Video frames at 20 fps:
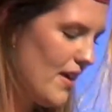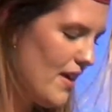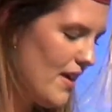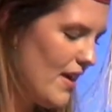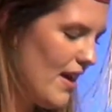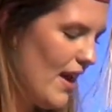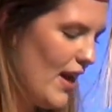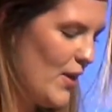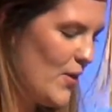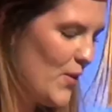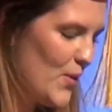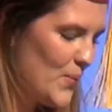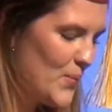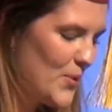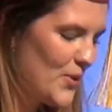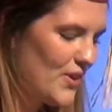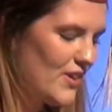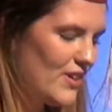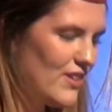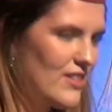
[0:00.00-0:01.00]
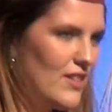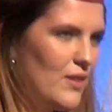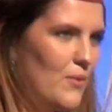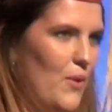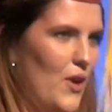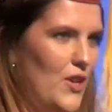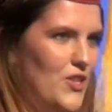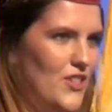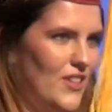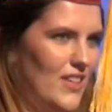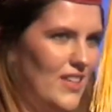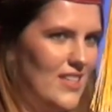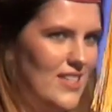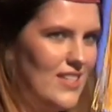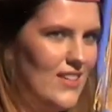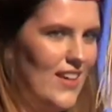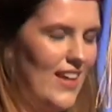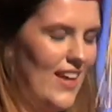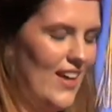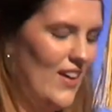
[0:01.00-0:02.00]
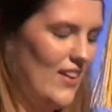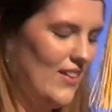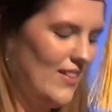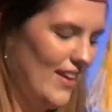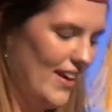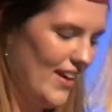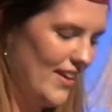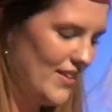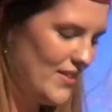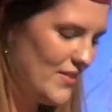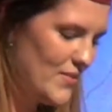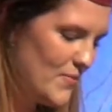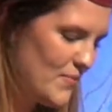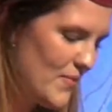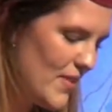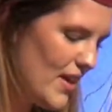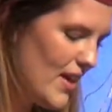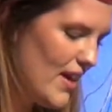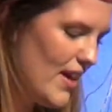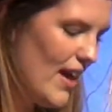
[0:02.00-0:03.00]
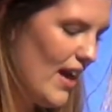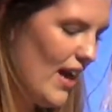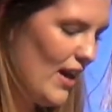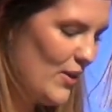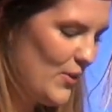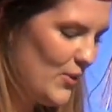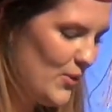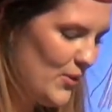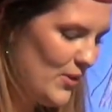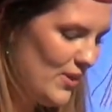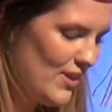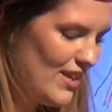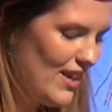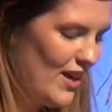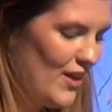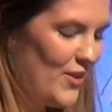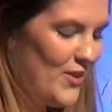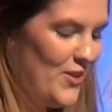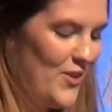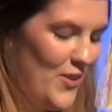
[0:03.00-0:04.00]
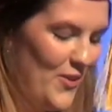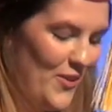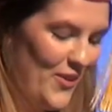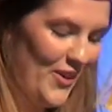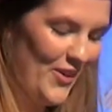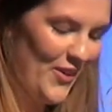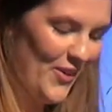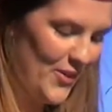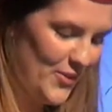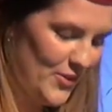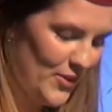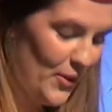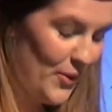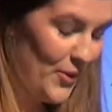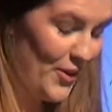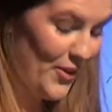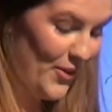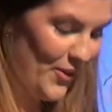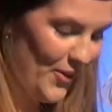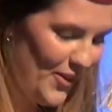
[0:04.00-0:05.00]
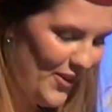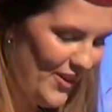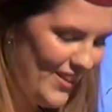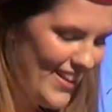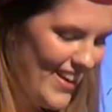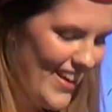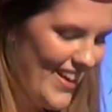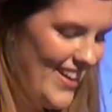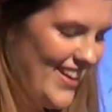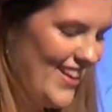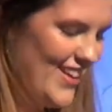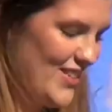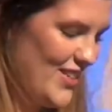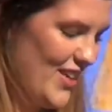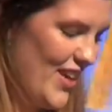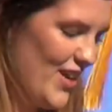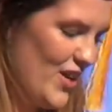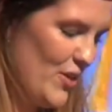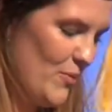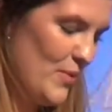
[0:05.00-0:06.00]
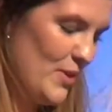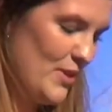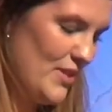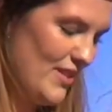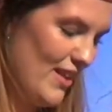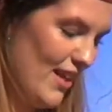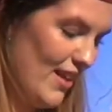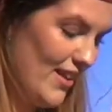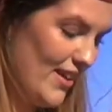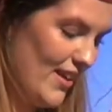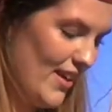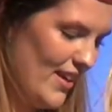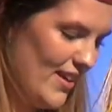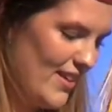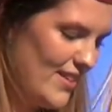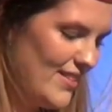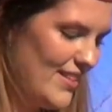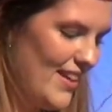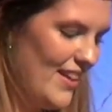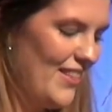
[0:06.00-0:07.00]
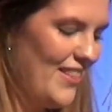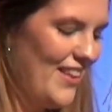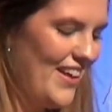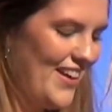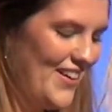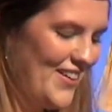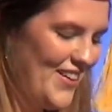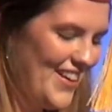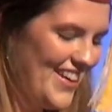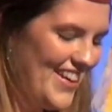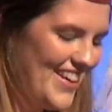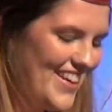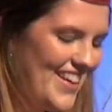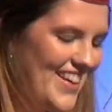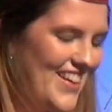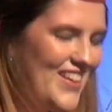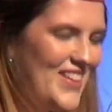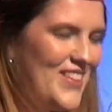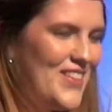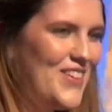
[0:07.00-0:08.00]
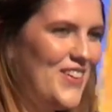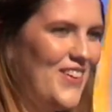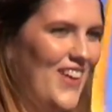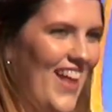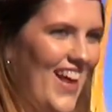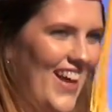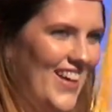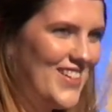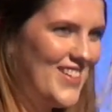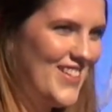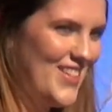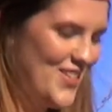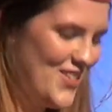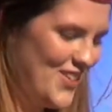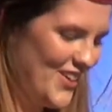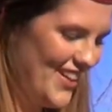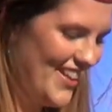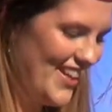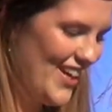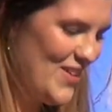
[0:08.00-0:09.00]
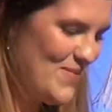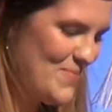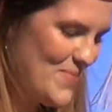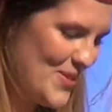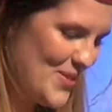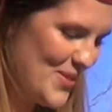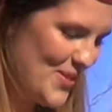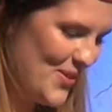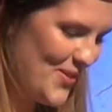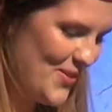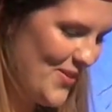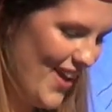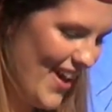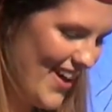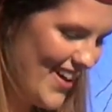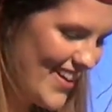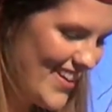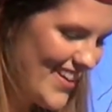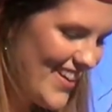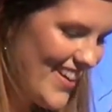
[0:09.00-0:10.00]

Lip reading: I hope you girls are watching us today online. Akul, our know-it-all and his caring personality. Then Larry, the relaxed and chilled out persona